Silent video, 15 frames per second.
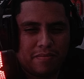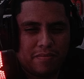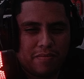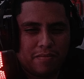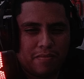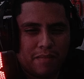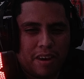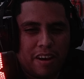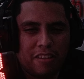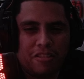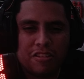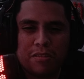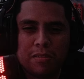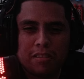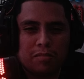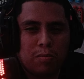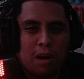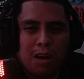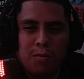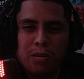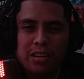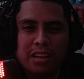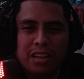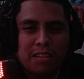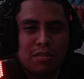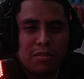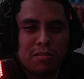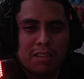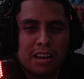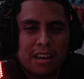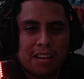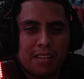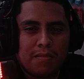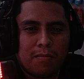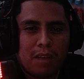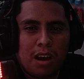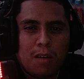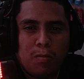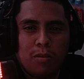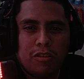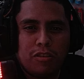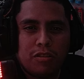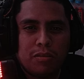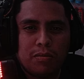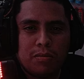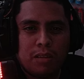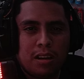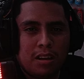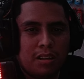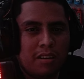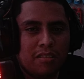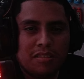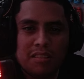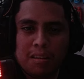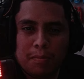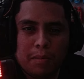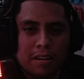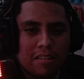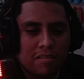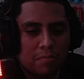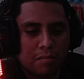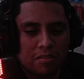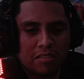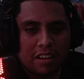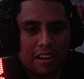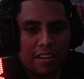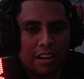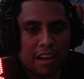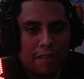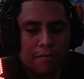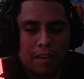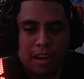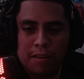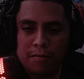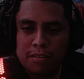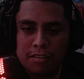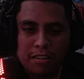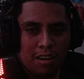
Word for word: My issue is, why would they do that? Why would you? This is the biggest mistake they have ever done.